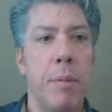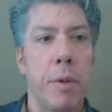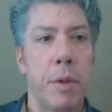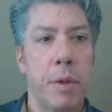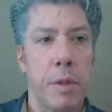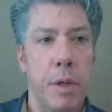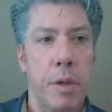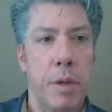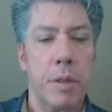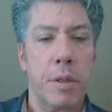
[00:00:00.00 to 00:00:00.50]
you'll
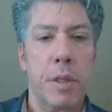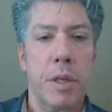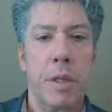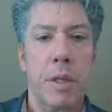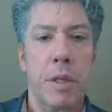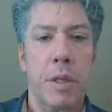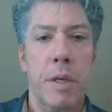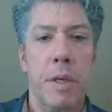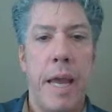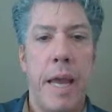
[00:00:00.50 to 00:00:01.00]
notice that
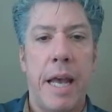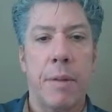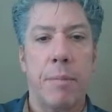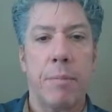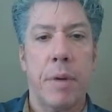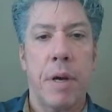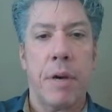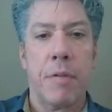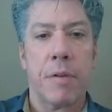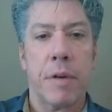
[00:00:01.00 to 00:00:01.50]
at
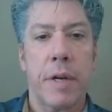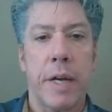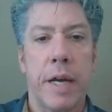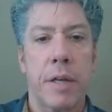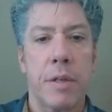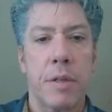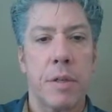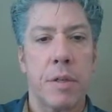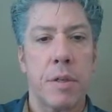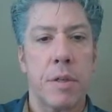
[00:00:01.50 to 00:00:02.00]
buffer
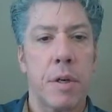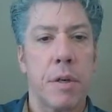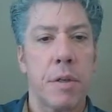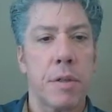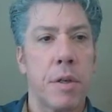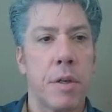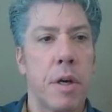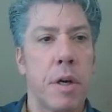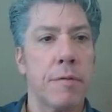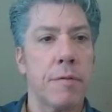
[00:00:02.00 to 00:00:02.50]
exit turns
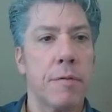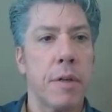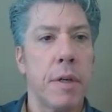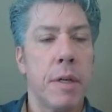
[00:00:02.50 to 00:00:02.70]
off.